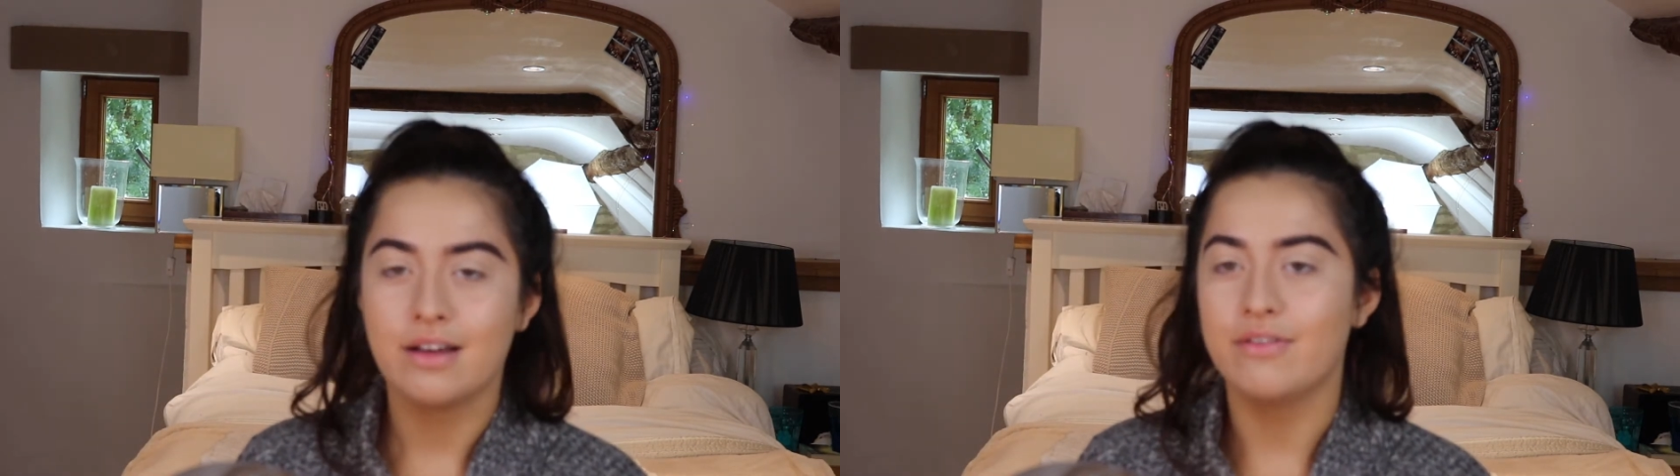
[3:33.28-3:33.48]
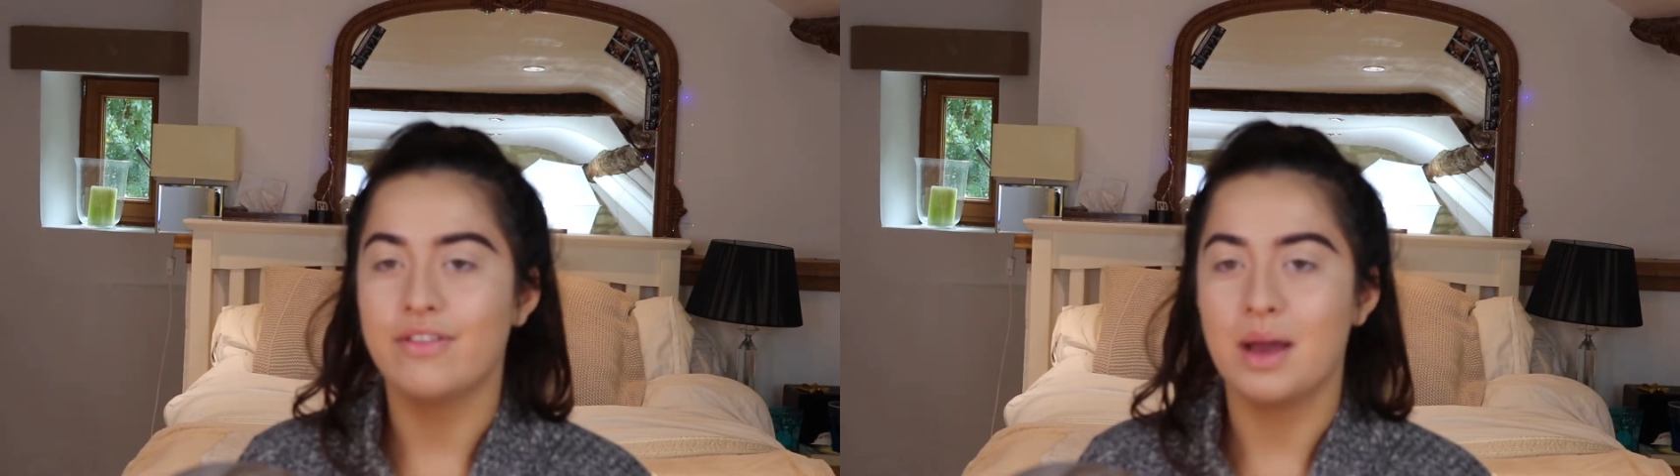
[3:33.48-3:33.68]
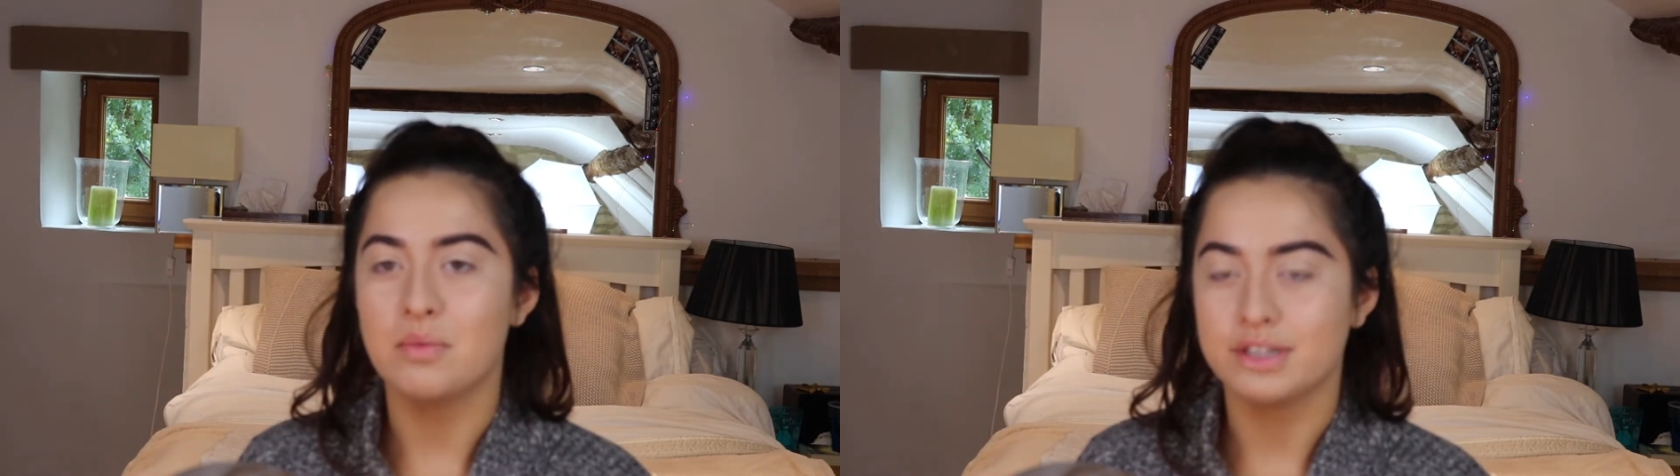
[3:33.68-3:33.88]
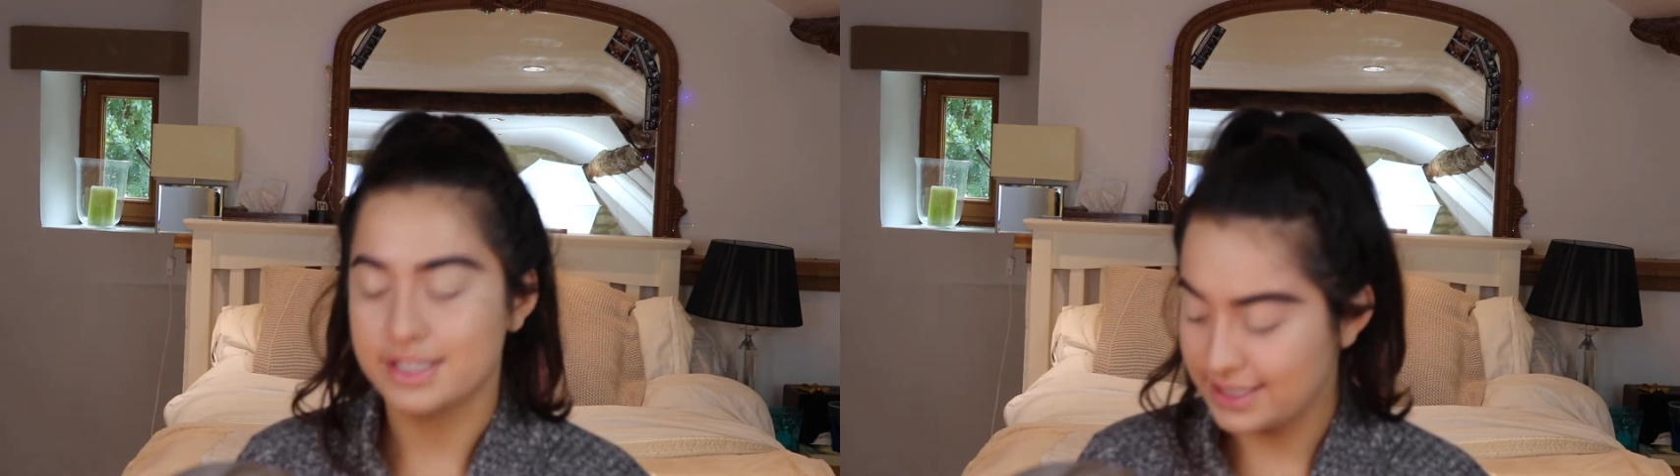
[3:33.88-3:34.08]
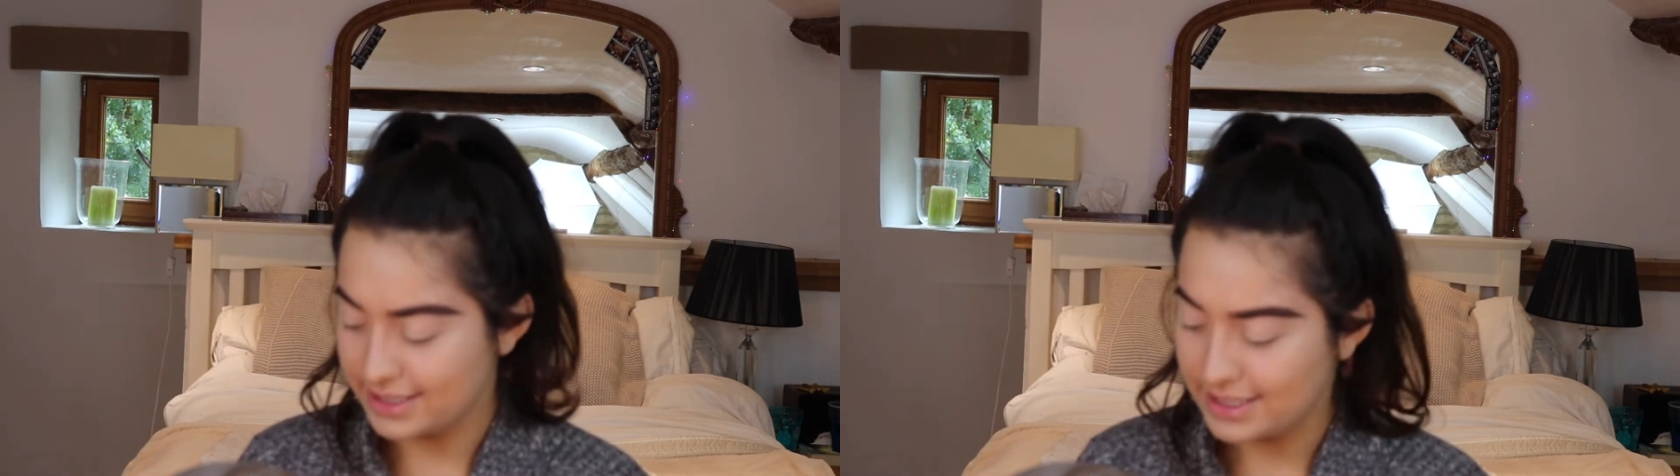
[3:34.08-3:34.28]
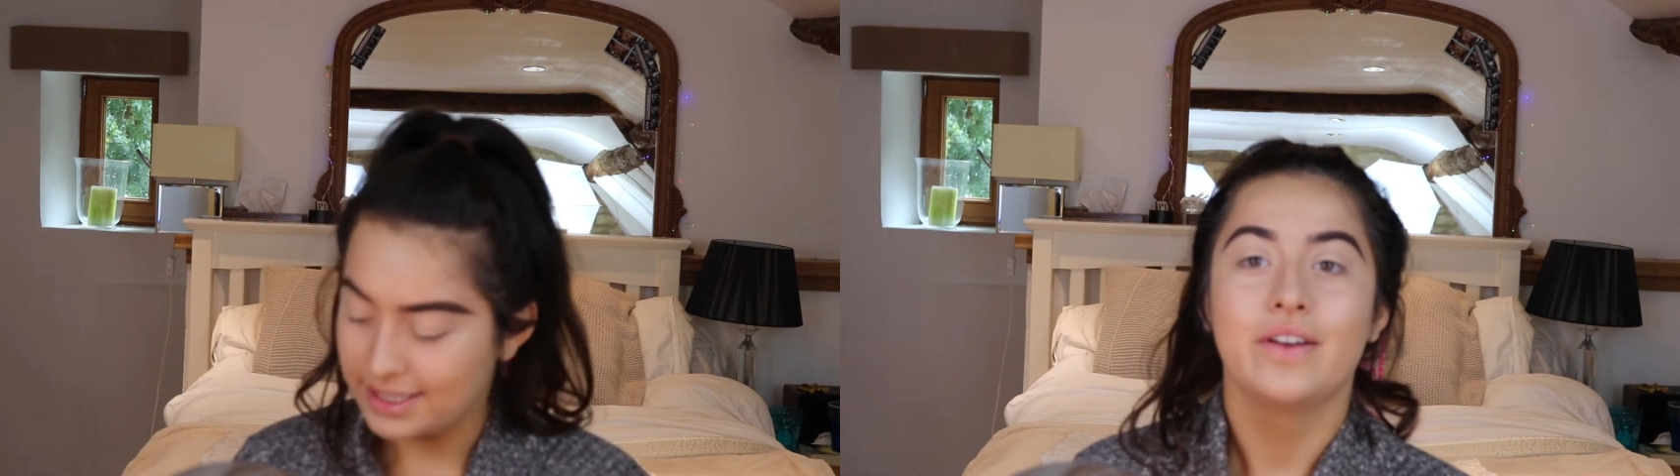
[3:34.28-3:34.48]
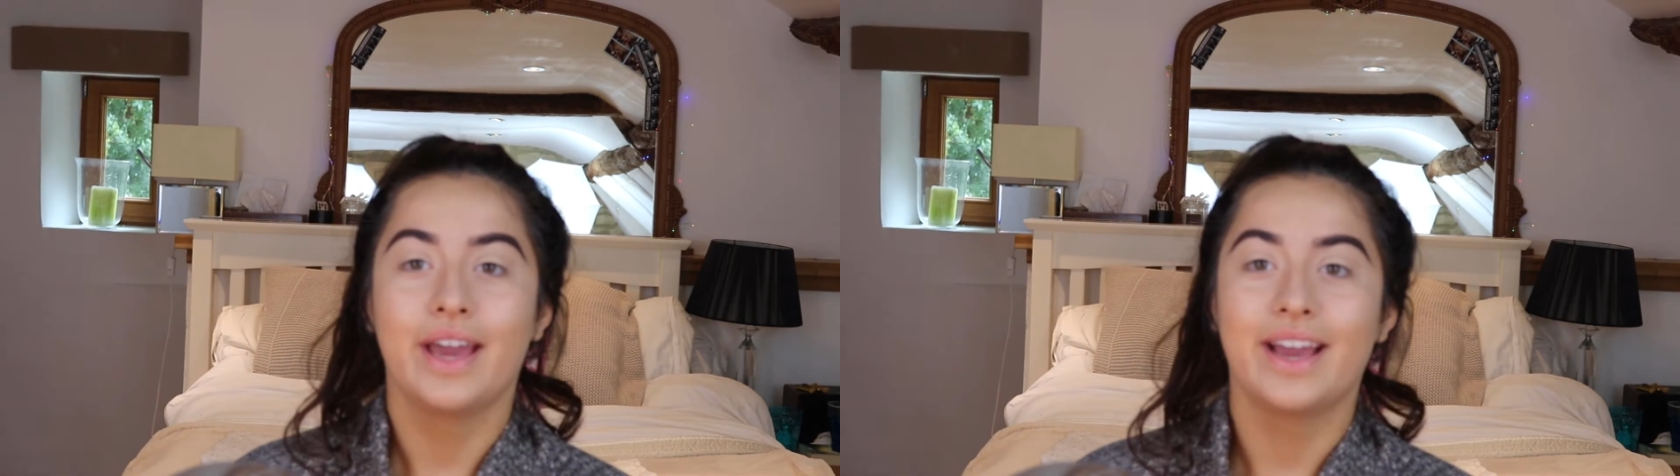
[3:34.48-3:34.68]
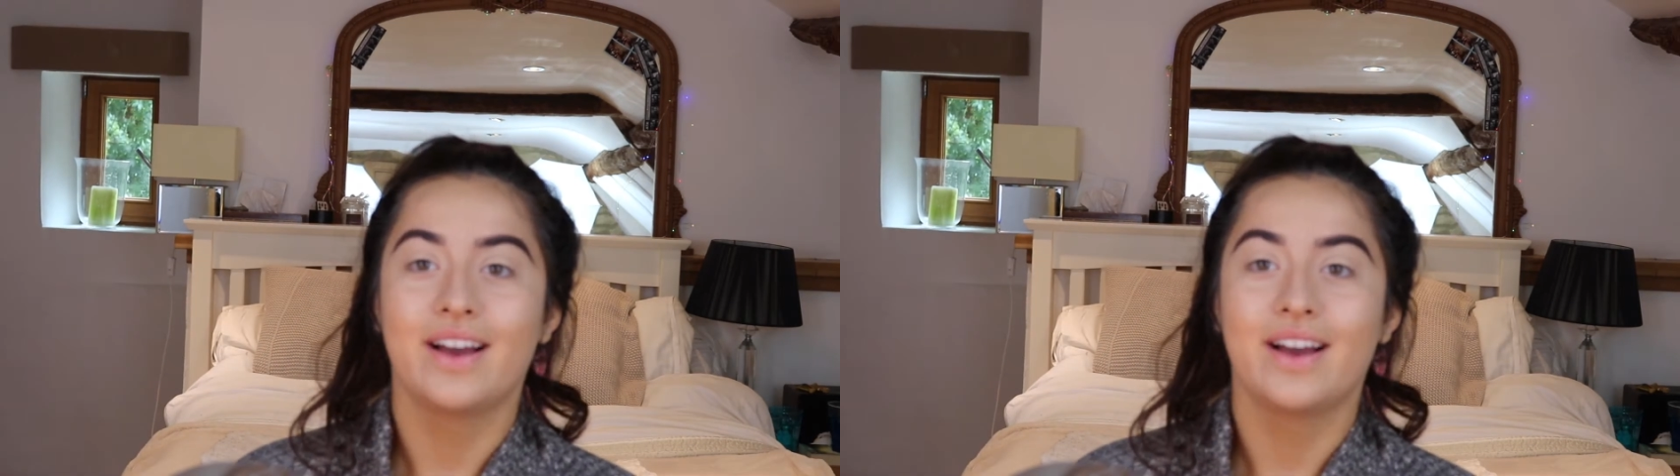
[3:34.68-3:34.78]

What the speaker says: Vibrant. Okay,